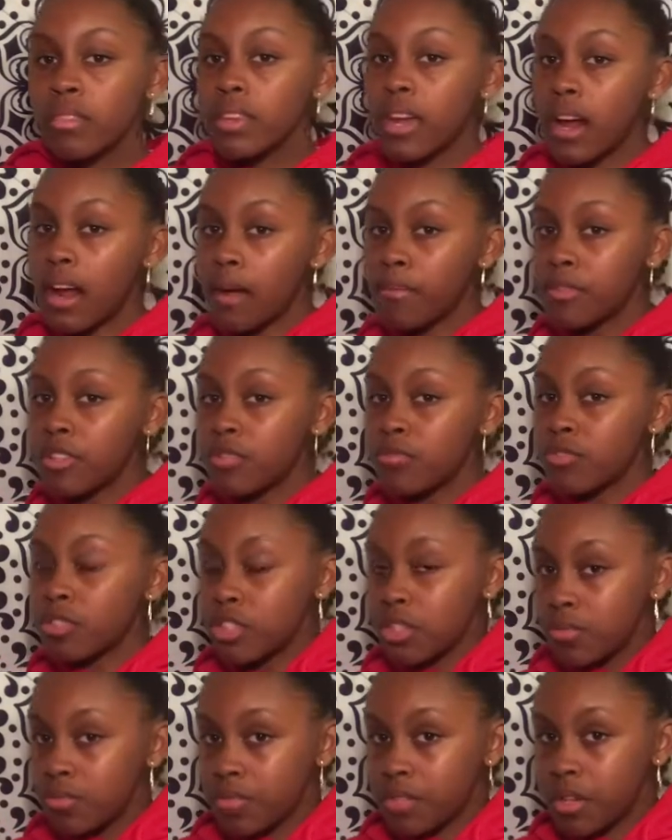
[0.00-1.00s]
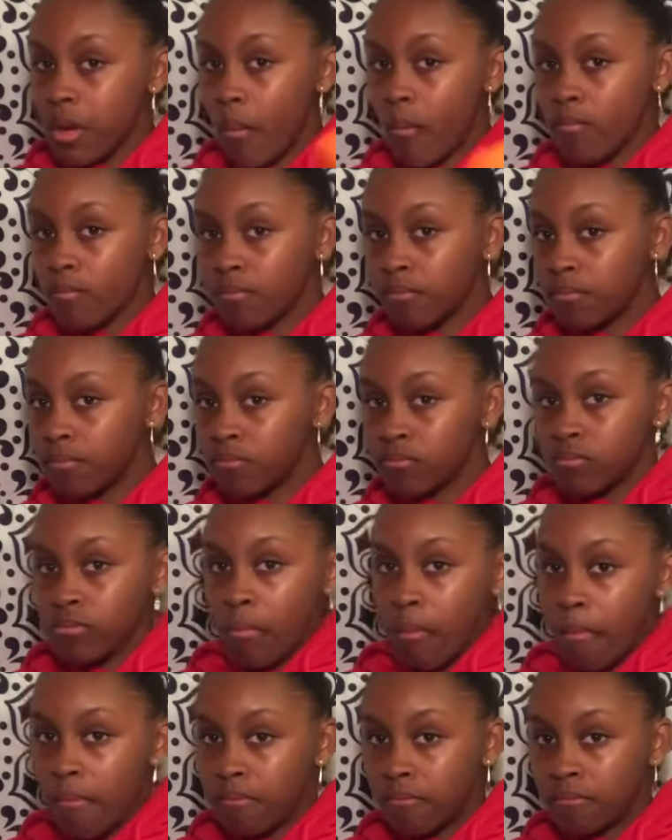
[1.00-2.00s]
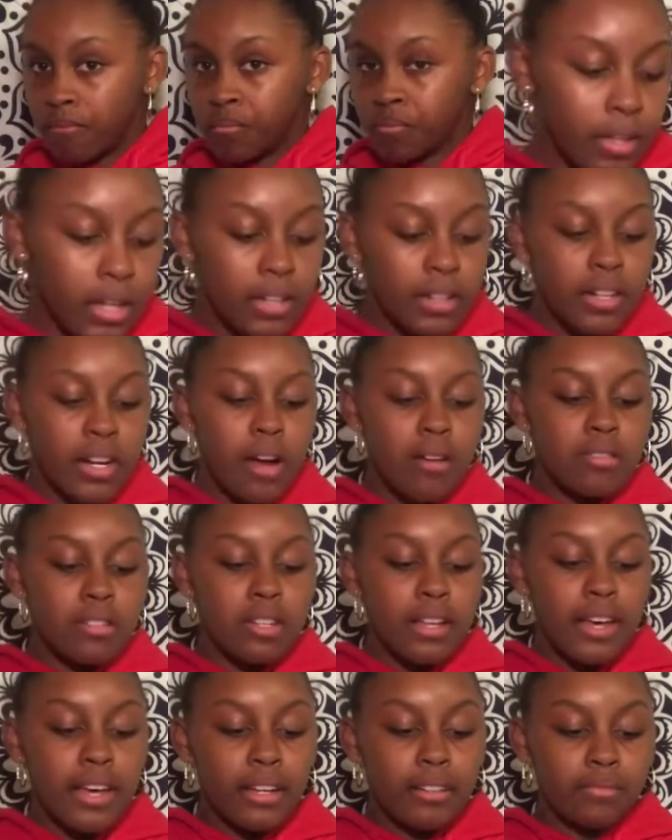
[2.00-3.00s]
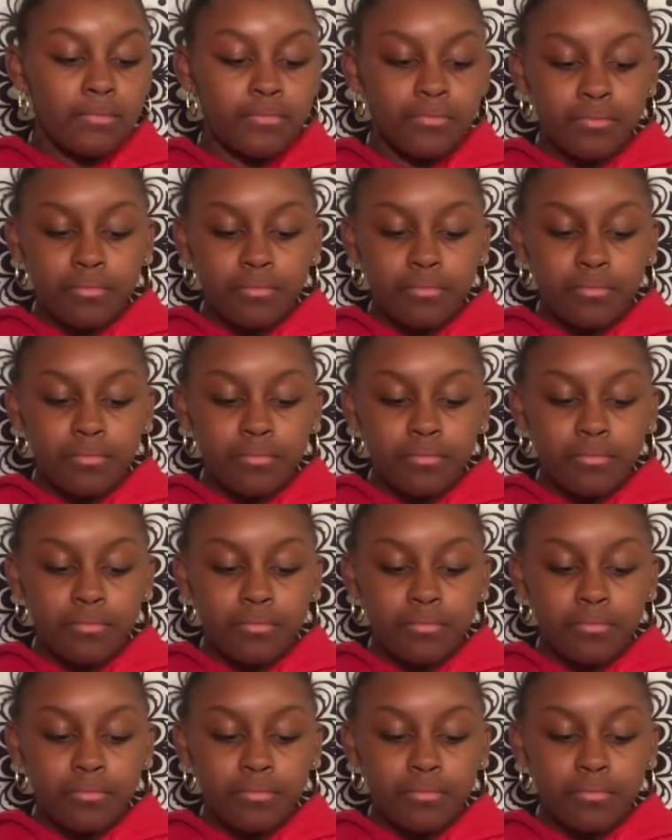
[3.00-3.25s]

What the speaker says: I got me some chips. And then I was like,